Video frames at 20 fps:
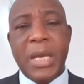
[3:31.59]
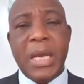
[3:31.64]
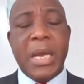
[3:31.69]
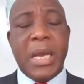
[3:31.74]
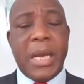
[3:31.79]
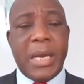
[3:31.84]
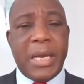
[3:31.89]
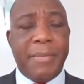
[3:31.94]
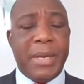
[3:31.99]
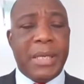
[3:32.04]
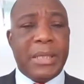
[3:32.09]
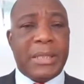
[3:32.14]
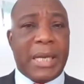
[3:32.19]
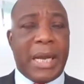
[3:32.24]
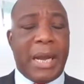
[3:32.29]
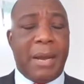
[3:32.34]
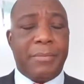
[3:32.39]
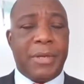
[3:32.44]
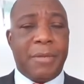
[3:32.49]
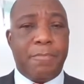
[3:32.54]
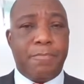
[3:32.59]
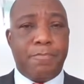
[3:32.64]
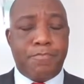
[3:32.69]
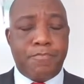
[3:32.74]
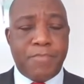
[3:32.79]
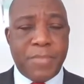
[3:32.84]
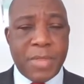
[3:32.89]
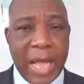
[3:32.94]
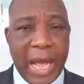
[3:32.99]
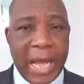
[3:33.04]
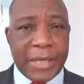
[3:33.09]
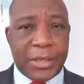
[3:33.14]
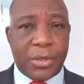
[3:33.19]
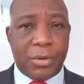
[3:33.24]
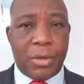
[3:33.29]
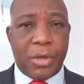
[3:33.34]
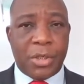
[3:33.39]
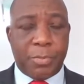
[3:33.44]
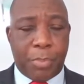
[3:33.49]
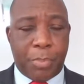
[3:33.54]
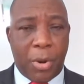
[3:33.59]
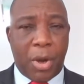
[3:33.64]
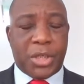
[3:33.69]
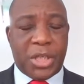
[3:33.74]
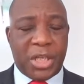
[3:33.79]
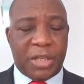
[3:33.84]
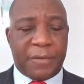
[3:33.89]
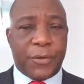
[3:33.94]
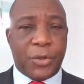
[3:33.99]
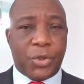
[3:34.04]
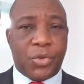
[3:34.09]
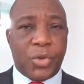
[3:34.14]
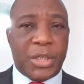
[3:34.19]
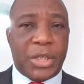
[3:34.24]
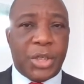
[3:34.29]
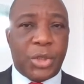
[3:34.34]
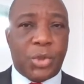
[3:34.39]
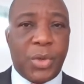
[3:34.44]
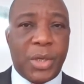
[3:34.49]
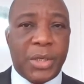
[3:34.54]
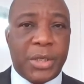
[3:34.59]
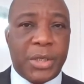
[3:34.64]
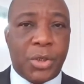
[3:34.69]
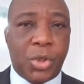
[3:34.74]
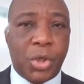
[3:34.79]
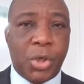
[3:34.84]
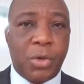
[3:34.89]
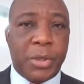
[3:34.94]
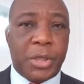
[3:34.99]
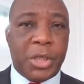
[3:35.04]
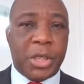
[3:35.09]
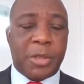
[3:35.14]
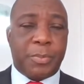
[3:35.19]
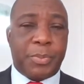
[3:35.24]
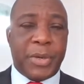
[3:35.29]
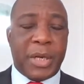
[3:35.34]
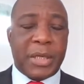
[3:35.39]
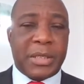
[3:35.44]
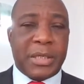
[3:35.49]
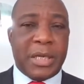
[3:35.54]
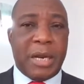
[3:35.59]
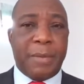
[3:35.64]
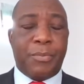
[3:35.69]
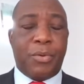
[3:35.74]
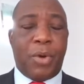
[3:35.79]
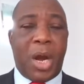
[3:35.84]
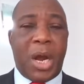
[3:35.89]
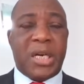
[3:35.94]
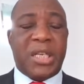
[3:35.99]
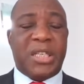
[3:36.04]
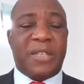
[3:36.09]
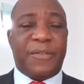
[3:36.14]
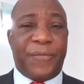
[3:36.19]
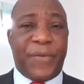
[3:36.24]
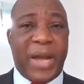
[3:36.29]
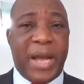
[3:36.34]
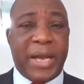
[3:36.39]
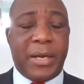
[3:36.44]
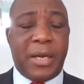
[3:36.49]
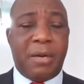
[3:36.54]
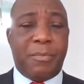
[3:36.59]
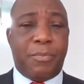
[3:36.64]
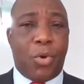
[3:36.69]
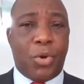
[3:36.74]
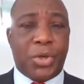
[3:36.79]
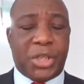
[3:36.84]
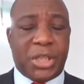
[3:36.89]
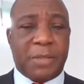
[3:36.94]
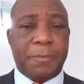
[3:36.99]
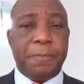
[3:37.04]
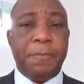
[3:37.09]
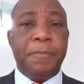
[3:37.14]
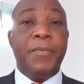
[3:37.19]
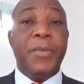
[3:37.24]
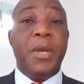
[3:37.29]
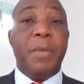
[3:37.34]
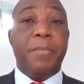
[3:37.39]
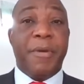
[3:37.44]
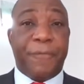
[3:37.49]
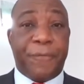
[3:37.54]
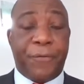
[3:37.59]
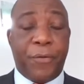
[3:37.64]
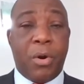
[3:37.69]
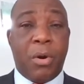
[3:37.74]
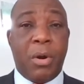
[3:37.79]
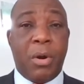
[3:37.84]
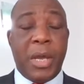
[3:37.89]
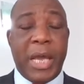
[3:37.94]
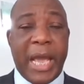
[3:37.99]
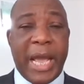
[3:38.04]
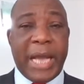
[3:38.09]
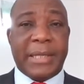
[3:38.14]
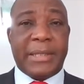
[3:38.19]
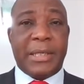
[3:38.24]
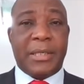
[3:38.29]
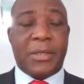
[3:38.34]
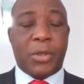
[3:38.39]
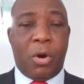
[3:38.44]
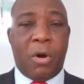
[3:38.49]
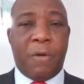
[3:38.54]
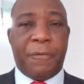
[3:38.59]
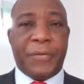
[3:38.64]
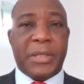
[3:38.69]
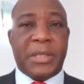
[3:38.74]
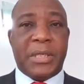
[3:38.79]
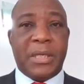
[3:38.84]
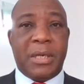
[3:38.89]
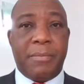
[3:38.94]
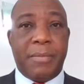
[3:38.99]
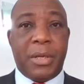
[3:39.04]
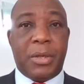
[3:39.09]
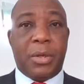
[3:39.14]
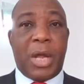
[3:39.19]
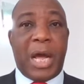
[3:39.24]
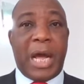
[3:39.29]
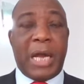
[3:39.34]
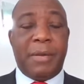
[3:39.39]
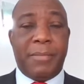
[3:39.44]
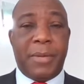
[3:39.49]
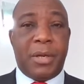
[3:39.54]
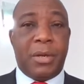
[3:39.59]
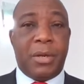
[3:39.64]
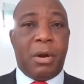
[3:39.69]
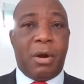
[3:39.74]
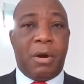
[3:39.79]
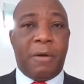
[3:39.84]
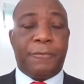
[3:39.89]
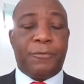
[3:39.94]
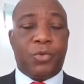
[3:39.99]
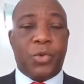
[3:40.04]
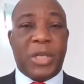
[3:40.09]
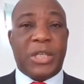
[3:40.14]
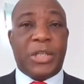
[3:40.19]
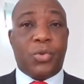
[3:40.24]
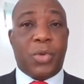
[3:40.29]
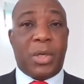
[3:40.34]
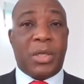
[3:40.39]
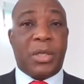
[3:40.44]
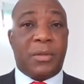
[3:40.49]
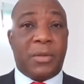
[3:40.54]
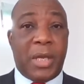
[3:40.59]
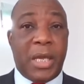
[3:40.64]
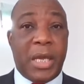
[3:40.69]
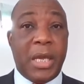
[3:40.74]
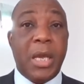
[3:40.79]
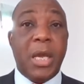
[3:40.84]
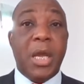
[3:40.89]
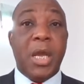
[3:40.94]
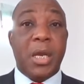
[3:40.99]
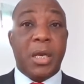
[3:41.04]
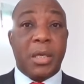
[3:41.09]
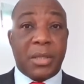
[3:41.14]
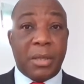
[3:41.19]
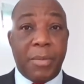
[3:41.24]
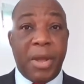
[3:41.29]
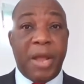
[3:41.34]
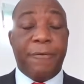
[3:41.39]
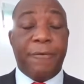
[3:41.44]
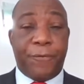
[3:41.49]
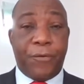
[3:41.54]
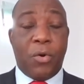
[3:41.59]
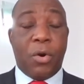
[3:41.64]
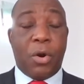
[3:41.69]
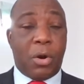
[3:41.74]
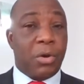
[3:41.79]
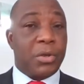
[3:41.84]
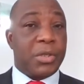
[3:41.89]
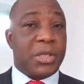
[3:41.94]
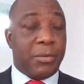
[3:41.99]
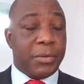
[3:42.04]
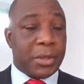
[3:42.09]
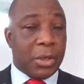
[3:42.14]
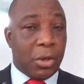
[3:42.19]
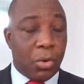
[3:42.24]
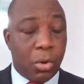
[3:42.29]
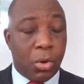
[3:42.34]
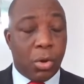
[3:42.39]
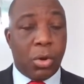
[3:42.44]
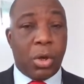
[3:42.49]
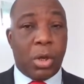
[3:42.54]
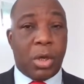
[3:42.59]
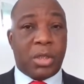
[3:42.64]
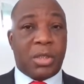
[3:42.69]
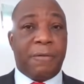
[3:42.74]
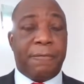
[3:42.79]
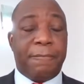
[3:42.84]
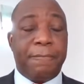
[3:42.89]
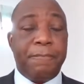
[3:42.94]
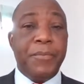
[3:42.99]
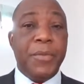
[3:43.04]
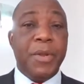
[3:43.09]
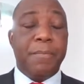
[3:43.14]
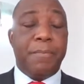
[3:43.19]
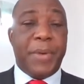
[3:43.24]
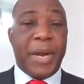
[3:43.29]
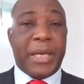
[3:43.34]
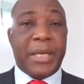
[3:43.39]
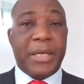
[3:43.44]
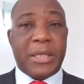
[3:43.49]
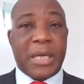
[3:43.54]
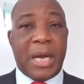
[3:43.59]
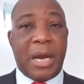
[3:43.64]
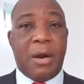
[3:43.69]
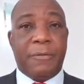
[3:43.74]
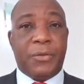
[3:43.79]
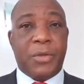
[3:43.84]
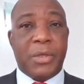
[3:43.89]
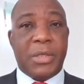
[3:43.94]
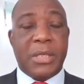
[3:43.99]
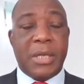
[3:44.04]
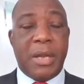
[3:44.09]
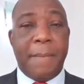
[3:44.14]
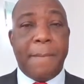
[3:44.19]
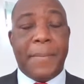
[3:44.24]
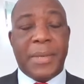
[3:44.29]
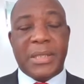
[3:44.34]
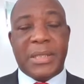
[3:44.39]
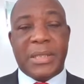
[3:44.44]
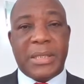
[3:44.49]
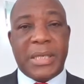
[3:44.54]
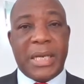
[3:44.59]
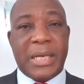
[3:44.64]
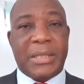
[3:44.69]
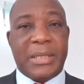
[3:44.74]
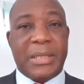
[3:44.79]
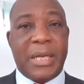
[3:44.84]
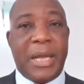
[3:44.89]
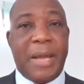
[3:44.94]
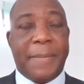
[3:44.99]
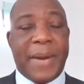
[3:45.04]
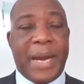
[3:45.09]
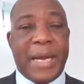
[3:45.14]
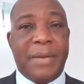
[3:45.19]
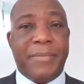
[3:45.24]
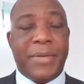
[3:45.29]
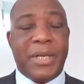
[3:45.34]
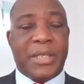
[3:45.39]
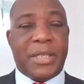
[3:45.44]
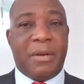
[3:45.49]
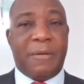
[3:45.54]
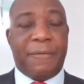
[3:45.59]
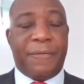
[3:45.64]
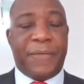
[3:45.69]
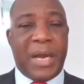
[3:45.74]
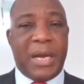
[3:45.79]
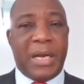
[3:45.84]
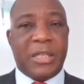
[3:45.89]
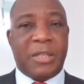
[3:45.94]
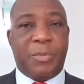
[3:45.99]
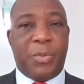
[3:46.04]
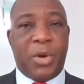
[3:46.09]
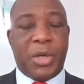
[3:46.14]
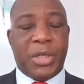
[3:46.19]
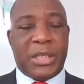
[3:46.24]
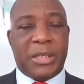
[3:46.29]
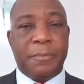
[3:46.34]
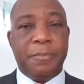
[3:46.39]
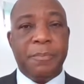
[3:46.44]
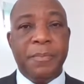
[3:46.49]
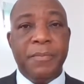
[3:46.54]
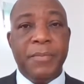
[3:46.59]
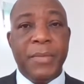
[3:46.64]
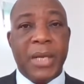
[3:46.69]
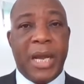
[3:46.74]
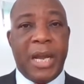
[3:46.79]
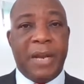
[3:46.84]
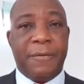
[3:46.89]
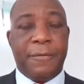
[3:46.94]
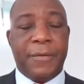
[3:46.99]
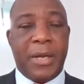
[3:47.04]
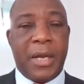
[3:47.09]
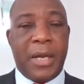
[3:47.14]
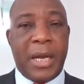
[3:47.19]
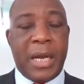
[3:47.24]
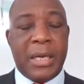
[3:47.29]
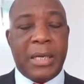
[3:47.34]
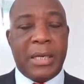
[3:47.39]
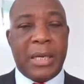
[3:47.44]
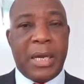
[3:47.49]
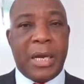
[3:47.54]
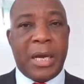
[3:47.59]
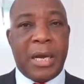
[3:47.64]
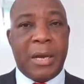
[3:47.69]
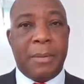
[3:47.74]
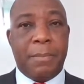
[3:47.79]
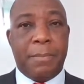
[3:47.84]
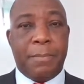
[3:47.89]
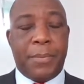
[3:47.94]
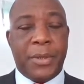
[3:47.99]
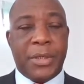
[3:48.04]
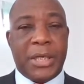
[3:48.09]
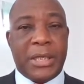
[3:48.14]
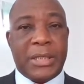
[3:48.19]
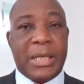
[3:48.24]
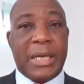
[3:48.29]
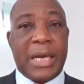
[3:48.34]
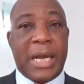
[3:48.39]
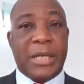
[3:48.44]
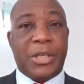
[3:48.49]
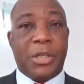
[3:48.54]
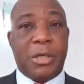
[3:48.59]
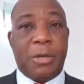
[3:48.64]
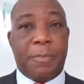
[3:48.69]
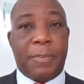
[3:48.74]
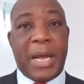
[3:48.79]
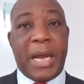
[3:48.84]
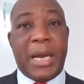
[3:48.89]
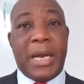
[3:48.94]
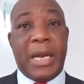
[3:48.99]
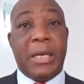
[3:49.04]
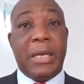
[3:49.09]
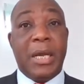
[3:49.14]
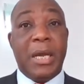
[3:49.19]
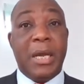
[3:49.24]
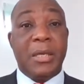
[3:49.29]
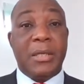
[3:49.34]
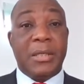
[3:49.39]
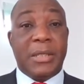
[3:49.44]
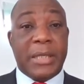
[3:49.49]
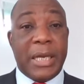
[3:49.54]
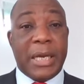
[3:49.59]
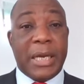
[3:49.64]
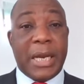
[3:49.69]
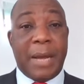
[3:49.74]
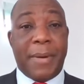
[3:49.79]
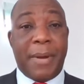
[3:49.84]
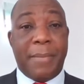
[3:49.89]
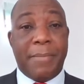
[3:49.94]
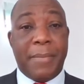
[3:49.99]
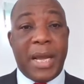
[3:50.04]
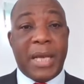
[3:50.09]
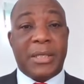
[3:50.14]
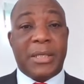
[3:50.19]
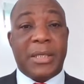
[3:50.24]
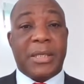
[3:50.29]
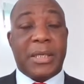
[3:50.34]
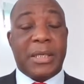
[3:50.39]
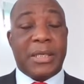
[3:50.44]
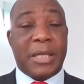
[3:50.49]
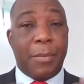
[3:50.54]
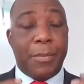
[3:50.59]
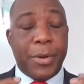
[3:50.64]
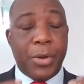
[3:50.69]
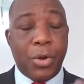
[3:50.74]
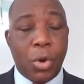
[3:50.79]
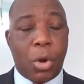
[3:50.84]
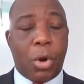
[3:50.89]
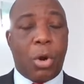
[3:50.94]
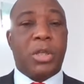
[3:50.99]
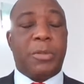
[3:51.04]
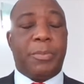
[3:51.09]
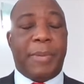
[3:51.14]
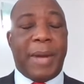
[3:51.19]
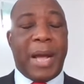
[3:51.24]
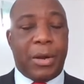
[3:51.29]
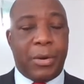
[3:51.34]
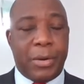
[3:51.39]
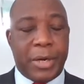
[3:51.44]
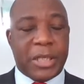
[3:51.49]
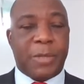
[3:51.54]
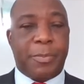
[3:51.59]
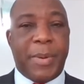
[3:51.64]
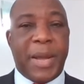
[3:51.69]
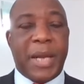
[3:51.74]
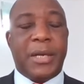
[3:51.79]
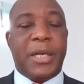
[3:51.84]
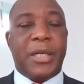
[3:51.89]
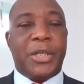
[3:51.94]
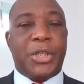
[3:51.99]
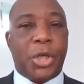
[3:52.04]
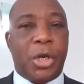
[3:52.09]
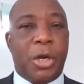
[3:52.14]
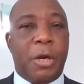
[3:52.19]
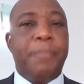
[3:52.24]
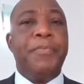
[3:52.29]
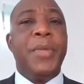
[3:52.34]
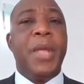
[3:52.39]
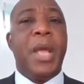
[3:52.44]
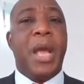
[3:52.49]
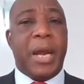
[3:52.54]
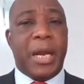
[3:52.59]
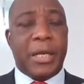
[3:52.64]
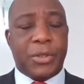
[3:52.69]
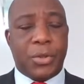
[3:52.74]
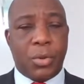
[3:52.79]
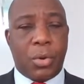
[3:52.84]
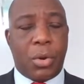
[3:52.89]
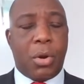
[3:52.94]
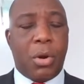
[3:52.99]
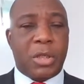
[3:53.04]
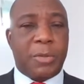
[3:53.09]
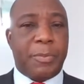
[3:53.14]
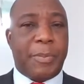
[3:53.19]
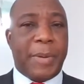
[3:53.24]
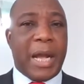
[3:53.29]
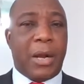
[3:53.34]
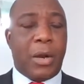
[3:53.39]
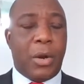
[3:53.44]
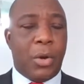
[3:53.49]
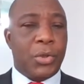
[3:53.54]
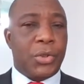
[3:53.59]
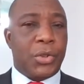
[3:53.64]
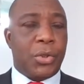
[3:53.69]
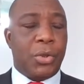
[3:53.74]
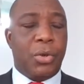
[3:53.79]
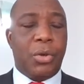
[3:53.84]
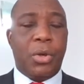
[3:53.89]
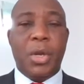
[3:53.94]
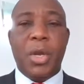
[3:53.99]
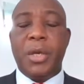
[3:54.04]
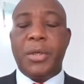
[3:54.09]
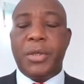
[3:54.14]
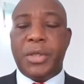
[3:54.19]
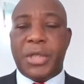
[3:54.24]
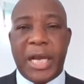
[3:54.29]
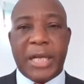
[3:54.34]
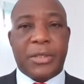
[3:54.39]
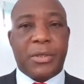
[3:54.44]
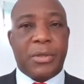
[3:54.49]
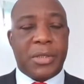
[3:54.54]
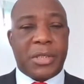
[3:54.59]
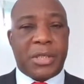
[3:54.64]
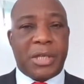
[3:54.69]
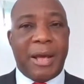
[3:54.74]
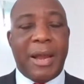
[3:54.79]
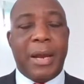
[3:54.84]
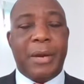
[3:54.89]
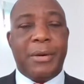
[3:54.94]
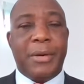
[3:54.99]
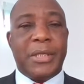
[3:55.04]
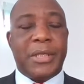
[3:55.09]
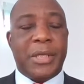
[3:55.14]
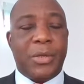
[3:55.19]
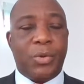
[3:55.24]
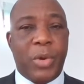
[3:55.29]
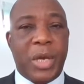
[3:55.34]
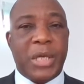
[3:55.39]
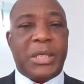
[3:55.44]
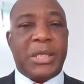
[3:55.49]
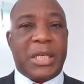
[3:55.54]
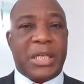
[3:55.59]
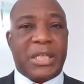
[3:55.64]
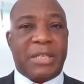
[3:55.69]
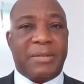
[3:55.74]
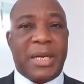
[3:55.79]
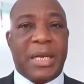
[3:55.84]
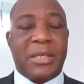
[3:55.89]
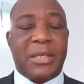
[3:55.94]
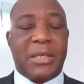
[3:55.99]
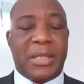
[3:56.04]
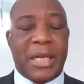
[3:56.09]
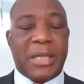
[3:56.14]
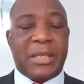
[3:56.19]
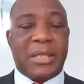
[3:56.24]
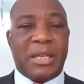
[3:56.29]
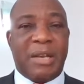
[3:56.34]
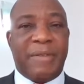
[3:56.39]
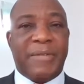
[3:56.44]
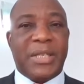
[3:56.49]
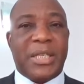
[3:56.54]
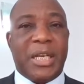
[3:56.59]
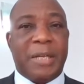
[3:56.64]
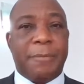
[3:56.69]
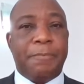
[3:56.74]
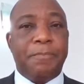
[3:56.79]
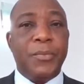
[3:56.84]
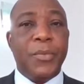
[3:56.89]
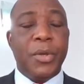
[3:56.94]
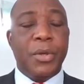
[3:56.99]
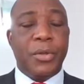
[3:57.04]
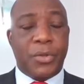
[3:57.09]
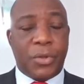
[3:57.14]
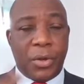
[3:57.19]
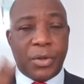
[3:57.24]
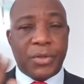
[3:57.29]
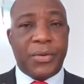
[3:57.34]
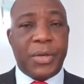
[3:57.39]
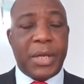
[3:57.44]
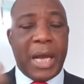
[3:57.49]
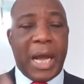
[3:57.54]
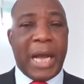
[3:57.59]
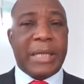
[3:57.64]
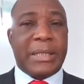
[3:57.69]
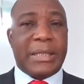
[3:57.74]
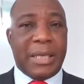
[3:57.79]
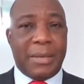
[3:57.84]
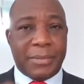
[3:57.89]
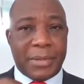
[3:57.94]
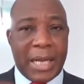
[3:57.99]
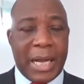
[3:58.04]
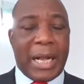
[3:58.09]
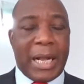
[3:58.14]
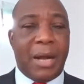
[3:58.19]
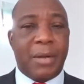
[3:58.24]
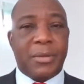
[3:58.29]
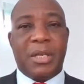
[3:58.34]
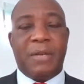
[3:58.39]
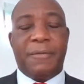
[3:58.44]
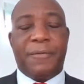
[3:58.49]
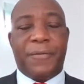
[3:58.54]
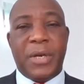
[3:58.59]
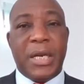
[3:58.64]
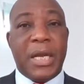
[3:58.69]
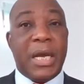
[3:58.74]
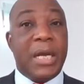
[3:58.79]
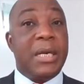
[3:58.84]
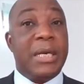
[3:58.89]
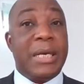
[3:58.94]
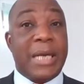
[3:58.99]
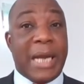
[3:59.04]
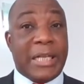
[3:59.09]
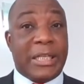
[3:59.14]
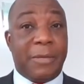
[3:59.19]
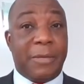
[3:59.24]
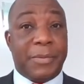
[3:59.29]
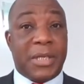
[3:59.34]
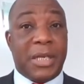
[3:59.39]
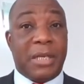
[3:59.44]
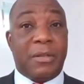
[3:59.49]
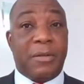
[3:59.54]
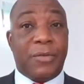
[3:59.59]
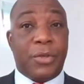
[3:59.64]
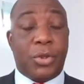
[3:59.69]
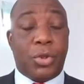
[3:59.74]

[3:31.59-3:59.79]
In the meantime, the Nigeria's budget for 2022, which is President Buhari's final budget before he exits office at the middle of 2023, is the main focus. There was a whole lot of breaking down of those numbers yesterday by the Minister of Finance, Budget and National Planning, Zainab Ahmed. She said there will be no cutback on expenditure, and there's no cutback also yet on salaries and wages as well as debt servicing. Those three items accounting for nearly 90% of the